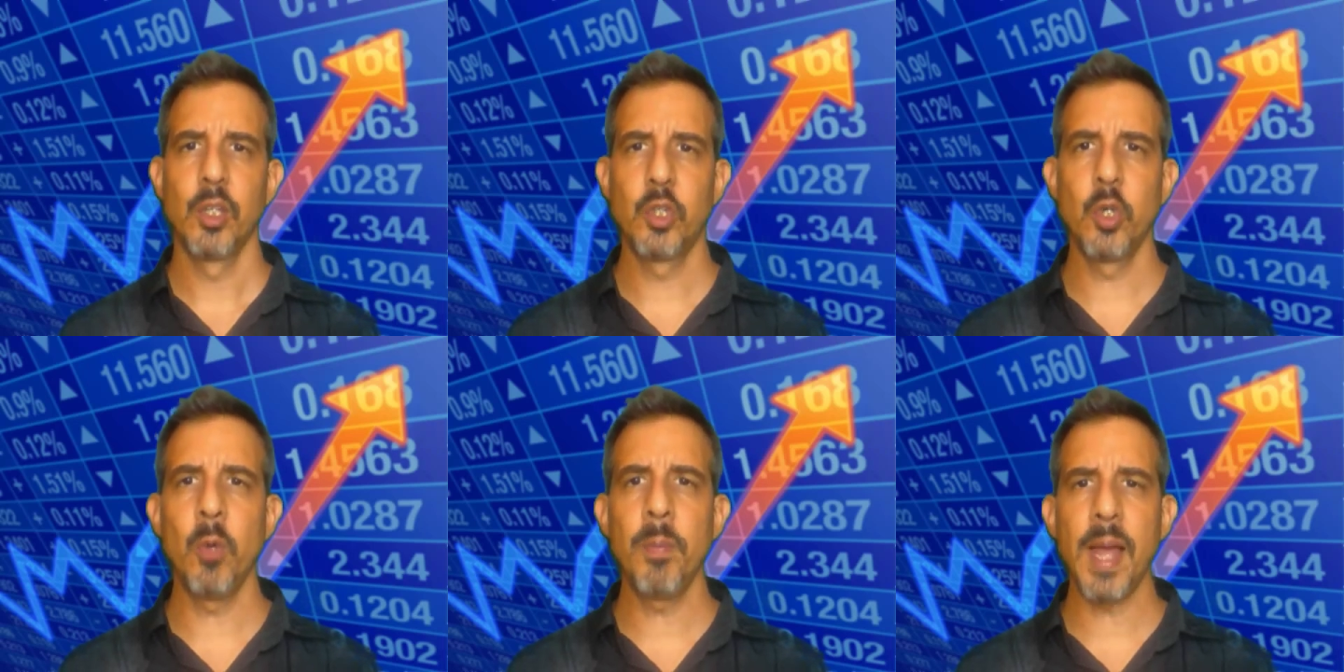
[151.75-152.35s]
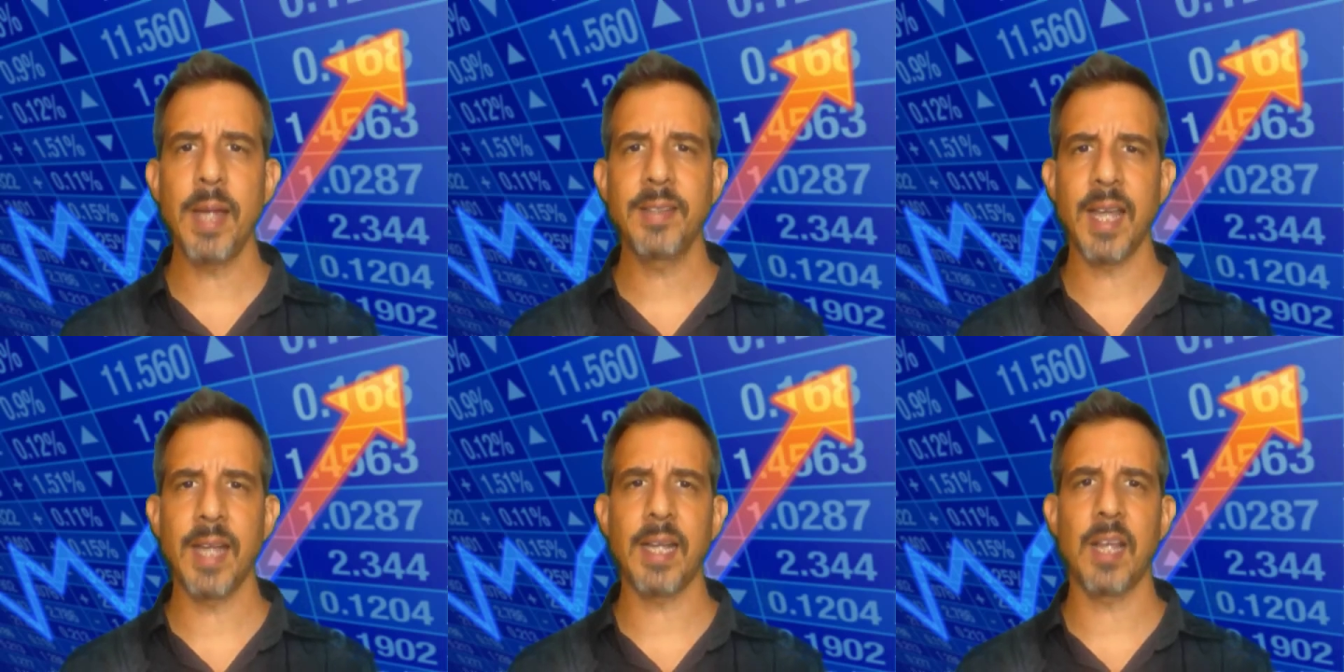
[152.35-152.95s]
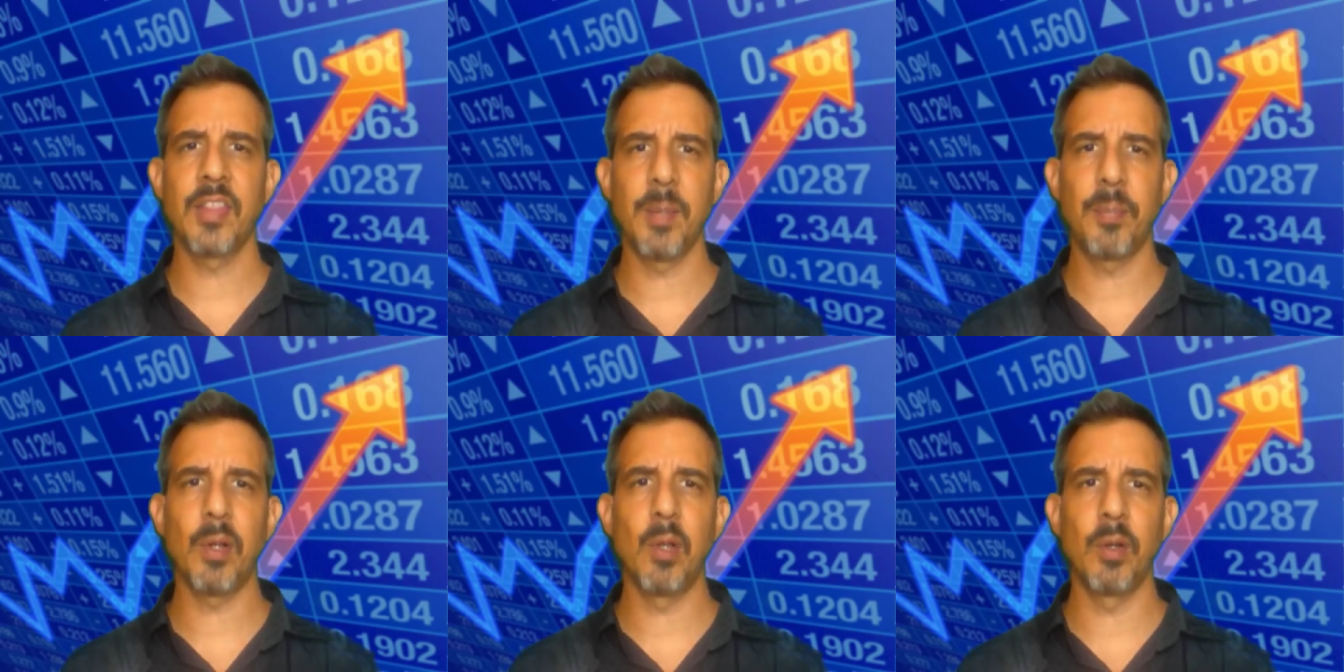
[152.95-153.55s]
You might take a
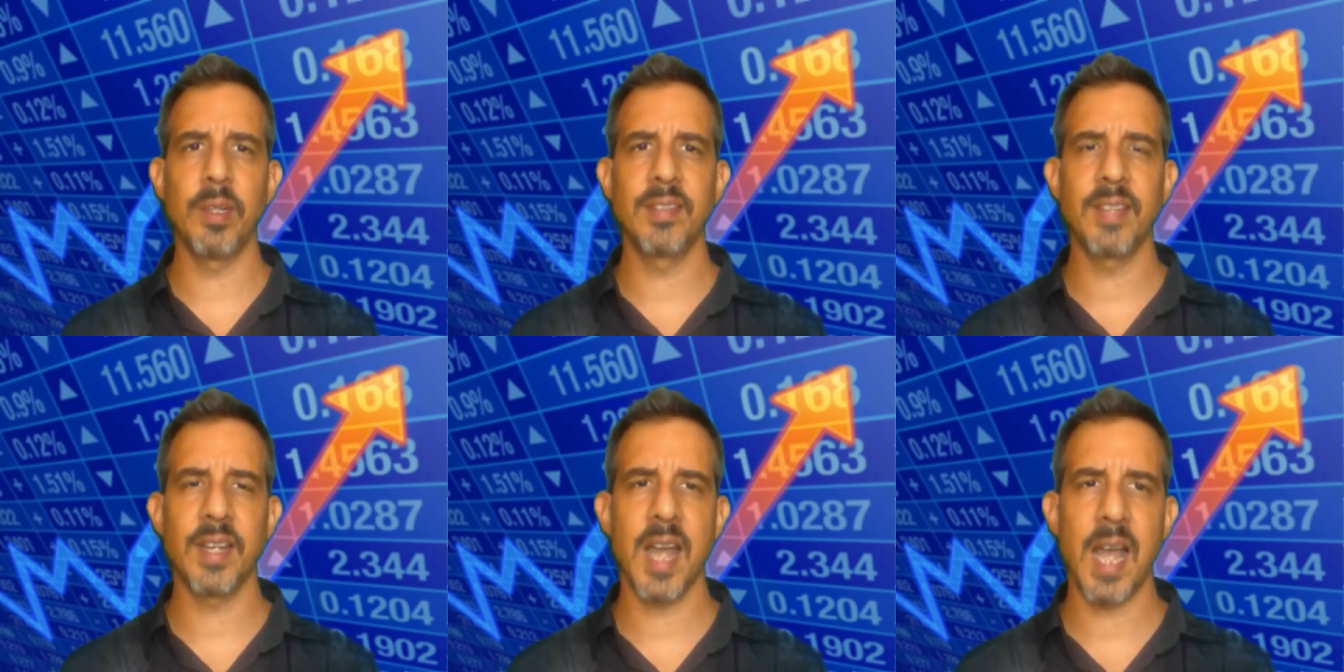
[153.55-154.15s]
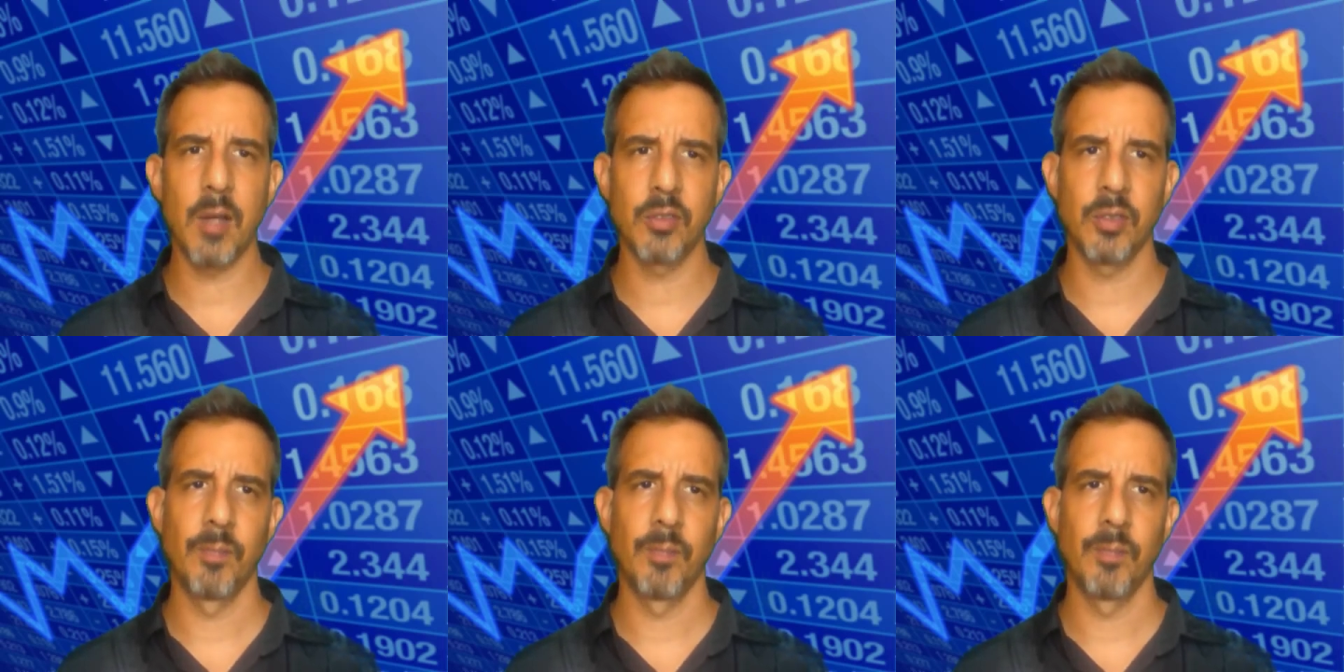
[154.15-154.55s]
deeper look inside the house.